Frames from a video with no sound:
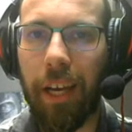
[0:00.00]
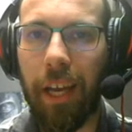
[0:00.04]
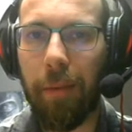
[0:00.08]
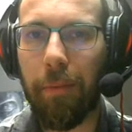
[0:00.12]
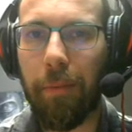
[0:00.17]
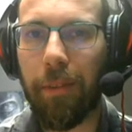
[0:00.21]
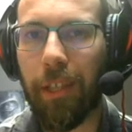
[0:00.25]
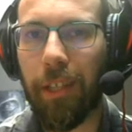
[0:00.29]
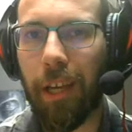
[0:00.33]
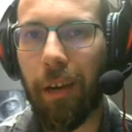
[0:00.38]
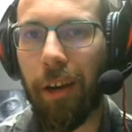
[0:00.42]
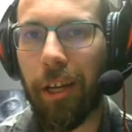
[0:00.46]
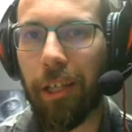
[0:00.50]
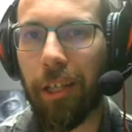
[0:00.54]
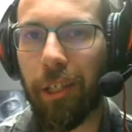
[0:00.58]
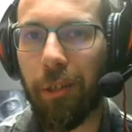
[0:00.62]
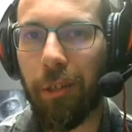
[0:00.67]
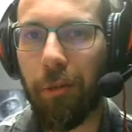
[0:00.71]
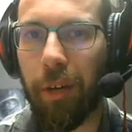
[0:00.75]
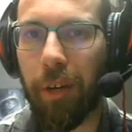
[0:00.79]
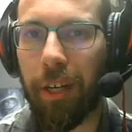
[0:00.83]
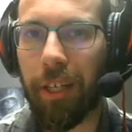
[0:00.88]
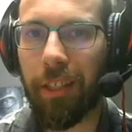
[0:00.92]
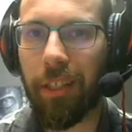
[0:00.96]
my name is
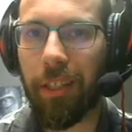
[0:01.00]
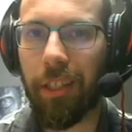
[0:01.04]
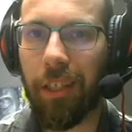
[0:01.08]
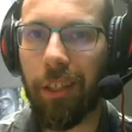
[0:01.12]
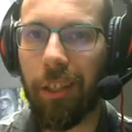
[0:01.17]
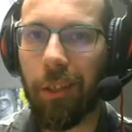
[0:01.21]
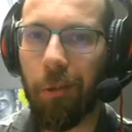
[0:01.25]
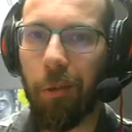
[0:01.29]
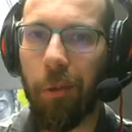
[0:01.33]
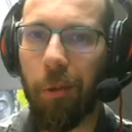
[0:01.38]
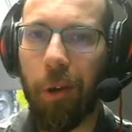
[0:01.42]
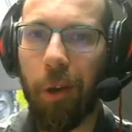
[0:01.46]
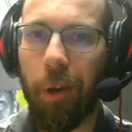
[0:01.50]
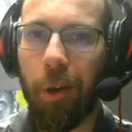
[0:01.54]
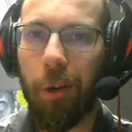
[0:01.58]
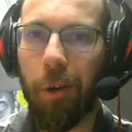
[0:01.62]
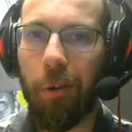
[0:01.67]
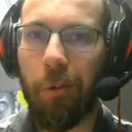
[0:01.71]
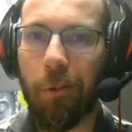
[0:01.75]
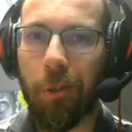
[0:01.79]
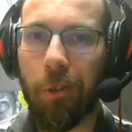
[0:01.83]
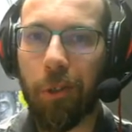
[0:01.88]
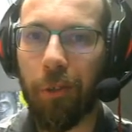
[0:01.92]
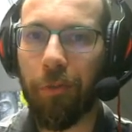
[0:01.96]
ArashiYT,
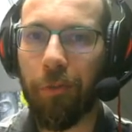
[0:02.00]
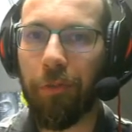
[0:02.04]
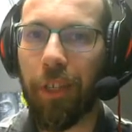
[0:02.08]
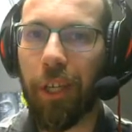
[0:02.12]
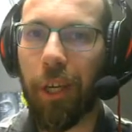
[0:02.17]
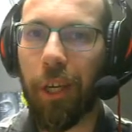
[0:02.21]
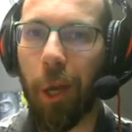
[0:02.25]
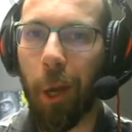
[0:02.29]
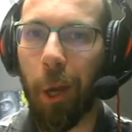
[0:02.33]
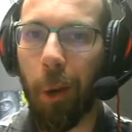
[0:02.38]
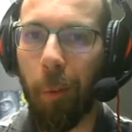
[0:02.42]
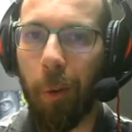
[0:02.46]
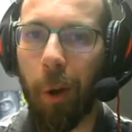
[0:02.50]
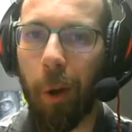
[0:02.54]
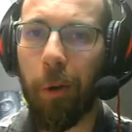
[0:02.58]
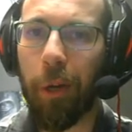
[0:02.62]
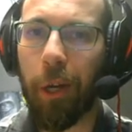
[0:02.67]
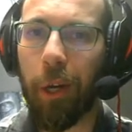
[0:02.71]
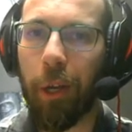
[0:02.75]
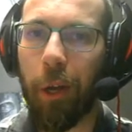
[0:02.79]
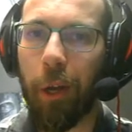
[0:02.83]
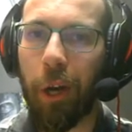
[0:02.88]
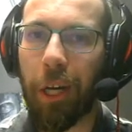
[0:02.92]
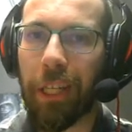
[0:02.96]
your coach of the
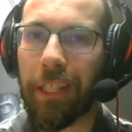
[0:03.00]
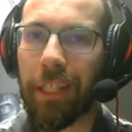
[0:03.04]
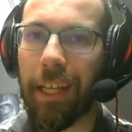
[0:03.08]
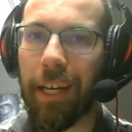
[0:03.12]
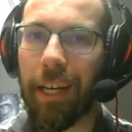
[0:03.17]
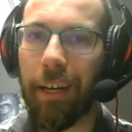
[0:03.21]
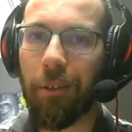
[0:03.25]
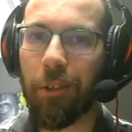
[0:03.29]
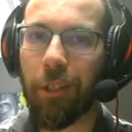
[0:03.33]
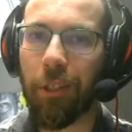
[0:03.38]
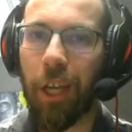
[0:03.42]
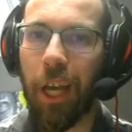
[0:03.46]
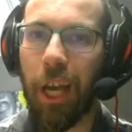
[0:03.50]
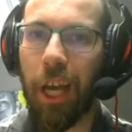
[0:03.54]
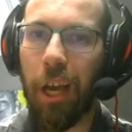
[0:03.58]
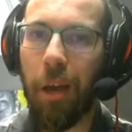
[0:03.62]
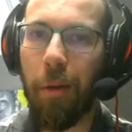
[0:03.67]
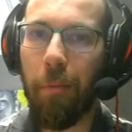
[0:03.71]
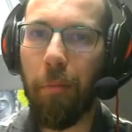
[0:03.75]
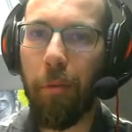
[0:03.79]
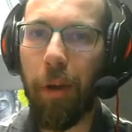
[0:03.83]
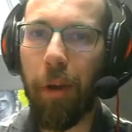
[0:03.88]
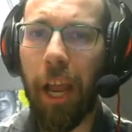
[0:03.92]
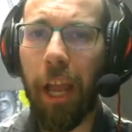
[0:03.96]
Groningen
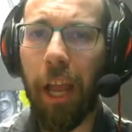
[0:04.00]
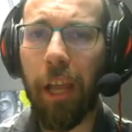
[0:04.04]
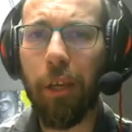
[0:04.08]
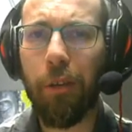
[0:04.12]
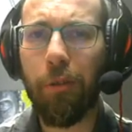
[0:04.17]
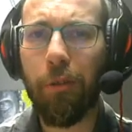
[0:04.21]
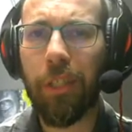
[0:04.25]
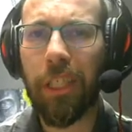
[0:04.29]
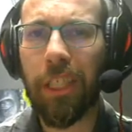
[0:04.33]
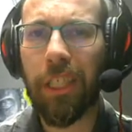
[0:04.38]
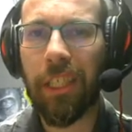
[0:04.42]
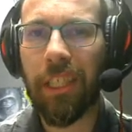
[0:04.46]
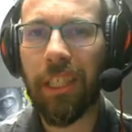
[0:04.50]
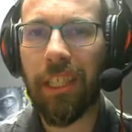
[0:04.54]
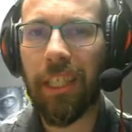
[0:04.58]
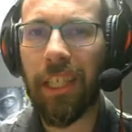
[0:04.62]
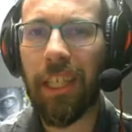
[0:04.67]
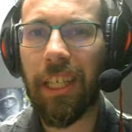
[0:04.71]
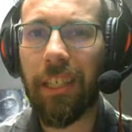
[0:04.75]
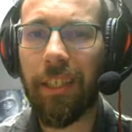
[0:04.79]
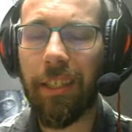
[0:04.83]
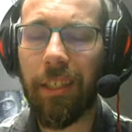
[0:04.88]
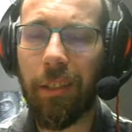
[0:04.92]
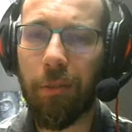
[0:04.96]
Noctowls, bringing you the
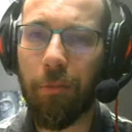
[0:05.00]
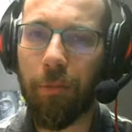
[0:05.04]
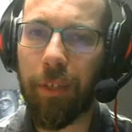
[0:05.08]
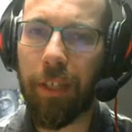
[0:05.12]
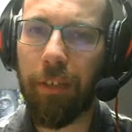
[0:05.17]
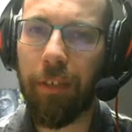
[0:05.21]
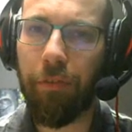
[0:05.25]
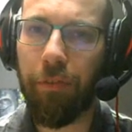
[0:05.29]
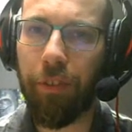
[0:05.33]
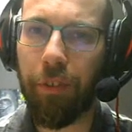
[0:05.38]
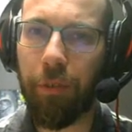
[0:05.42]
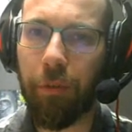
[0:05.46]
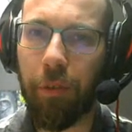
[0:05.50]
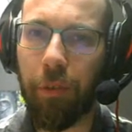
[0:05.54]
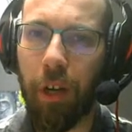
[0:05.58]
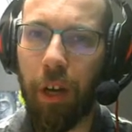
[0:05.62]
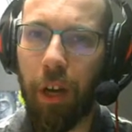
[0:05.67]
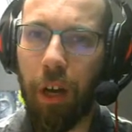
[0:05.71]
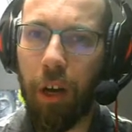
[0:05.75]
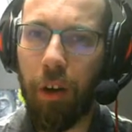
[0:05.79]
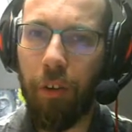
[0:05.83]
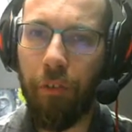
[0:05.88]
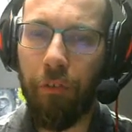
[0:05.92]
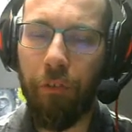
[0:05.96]
season
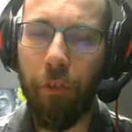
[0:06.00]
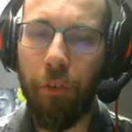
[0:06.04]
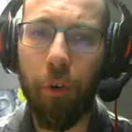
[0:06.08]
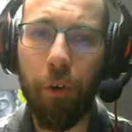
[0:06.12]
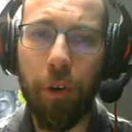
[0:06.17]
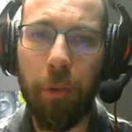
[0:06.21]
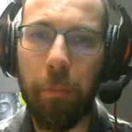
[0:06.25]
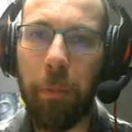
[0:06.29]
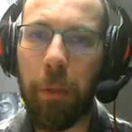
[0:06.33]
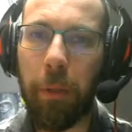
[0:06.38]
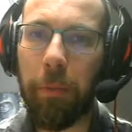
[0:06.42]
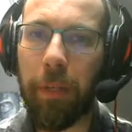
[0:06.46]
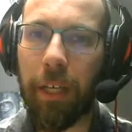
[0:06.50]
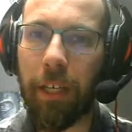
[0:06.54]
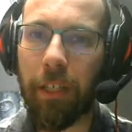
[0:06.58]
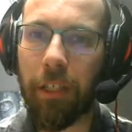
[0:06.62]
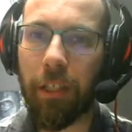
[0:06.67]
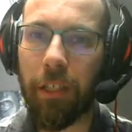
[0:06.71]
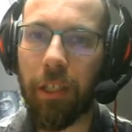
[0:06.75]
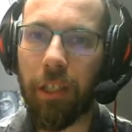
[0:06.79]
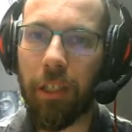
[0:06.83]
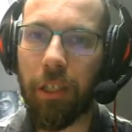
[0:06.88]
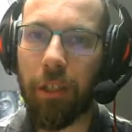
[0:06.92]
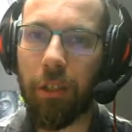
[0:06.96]
review for the
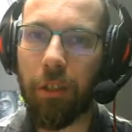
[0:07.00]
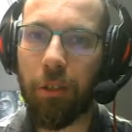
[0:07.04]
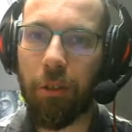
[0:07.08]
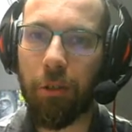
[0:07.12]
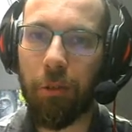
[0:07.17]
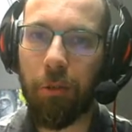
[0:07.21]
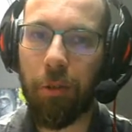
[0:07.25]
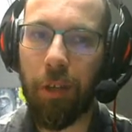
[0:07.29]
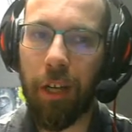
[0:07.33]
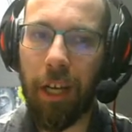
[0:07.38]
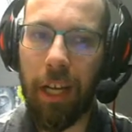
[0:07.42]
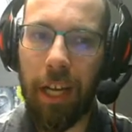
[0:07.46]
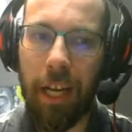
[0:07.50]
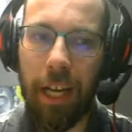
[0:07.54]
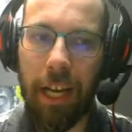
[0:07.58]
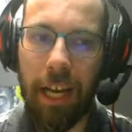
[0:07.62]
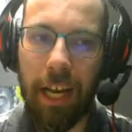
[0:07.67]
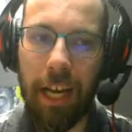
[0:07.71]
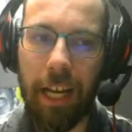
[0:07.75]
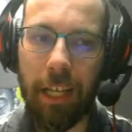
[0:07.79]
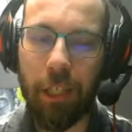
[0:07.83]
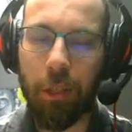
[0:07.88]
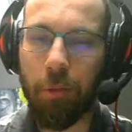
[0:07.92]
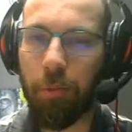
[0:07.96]
BBL Season 2,
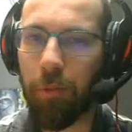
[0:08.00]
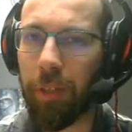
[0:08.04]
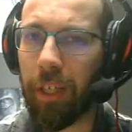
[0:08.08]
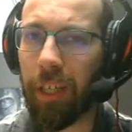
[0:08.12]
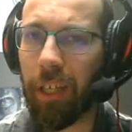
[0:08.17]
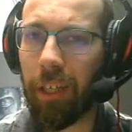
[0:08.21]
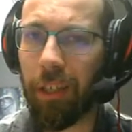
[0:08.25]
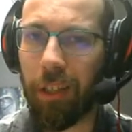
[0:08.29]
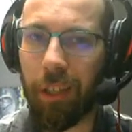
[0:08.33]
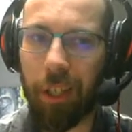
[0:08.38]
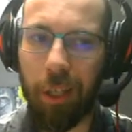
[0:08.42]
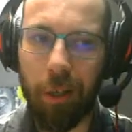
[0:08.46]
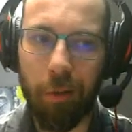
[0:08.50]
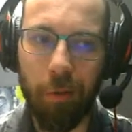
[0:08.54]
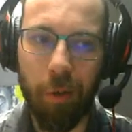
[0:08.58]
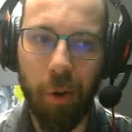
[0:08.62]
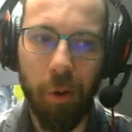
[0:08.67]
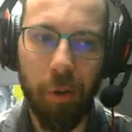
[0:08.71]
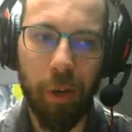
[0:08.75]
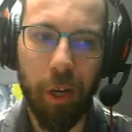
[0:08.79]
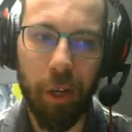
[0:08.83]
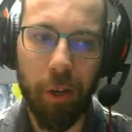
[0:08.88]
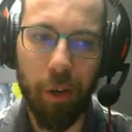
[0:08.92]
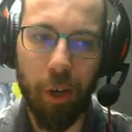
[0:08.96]
as we, the
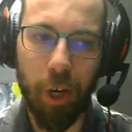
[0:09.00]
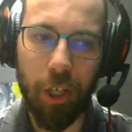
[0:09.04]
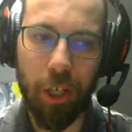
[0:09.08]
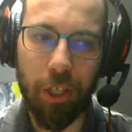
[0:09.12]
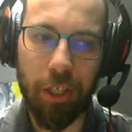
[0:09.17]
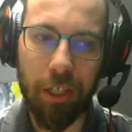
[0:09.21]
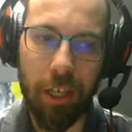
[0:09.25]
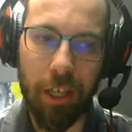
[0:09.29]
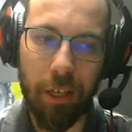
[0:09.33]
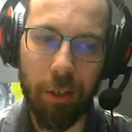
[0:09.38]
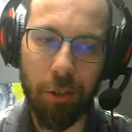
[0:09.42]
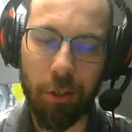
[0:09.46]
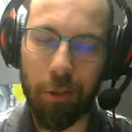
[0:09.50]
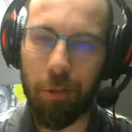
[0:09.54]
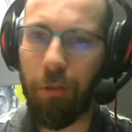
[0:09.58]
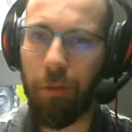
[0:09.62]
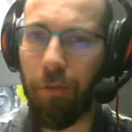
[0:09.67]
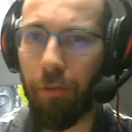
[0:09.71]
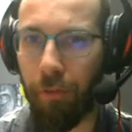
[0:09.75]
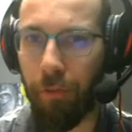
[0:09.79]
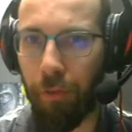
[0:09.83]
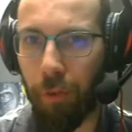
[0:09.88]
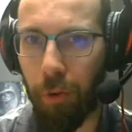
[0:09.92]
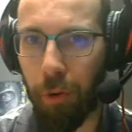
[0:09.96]
Groningen
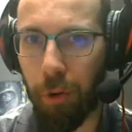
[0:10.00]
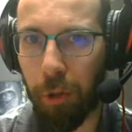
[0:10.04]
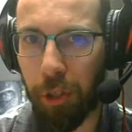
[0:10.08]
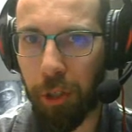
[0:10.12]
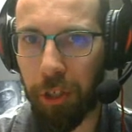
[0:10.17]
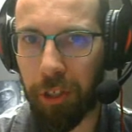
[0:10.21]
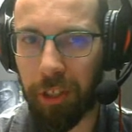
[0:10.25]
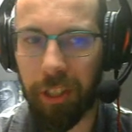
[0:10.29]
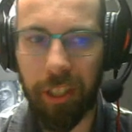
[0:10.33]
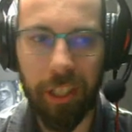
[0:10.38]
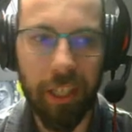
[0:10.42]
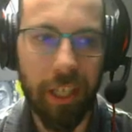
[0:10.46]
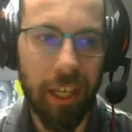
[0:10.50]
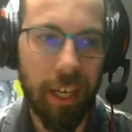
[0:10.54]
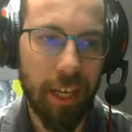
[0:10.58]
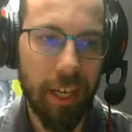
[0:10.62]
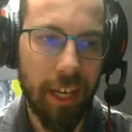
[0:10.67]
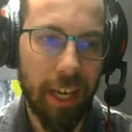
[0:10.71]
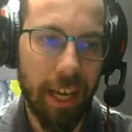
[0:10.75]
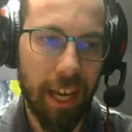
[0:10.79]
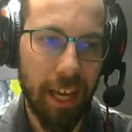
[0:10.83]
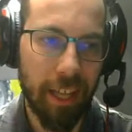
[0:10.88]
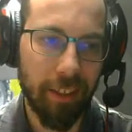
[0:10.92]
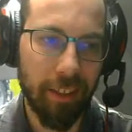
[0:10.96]
Noctowls,
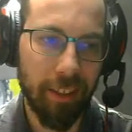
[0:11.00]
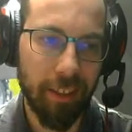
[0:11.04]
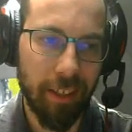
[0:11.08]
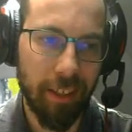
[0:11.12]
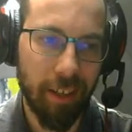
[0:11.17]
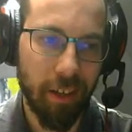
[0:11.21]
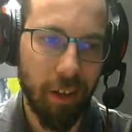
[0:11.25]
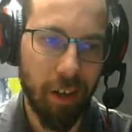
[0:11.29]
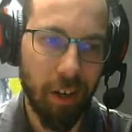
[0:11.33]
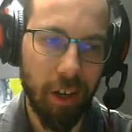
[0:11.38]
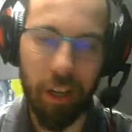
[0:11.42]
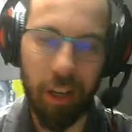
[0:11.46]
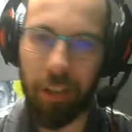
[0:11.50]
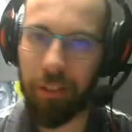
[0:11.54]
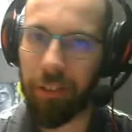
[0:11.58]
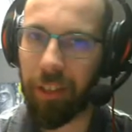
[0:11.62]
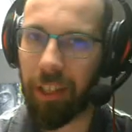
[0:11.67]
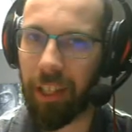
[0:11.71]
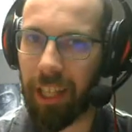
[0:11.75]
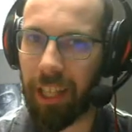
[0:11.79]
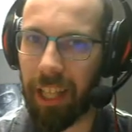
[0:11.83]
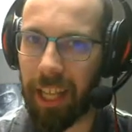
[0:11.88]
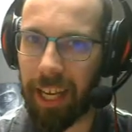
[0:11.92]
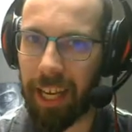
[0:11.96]
unfortunately ended
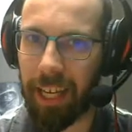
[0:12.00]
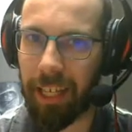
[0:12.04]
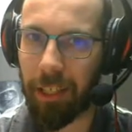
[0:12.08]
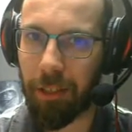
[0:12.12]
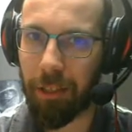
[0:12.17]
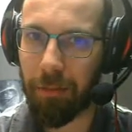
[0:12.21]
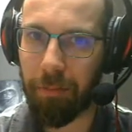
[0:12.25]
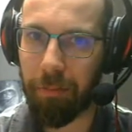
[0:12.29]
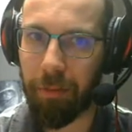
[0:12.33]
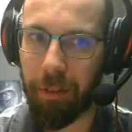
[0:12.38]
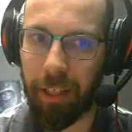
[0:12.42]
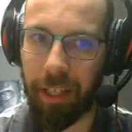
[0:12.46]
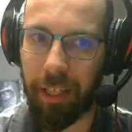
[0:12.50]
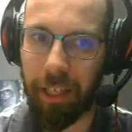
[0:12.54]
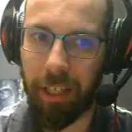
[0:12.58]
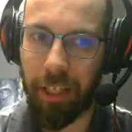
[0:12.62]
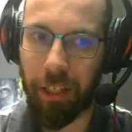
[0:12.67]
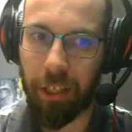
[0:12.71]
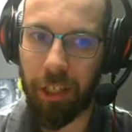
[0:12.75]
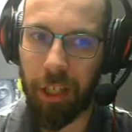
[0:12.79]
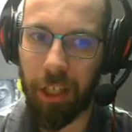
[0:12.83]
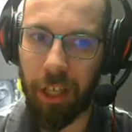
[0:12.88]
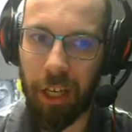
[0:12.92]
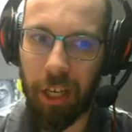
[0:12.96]
on the last
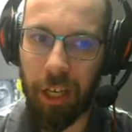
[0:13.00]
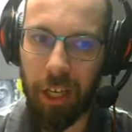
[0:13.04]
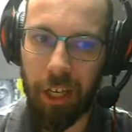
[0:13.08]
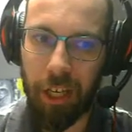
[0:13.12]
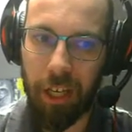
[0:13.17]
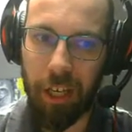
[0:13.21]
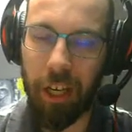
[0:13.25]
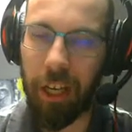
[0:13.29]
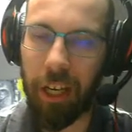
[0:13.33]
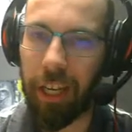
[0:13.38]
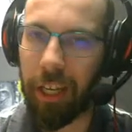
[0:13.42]
place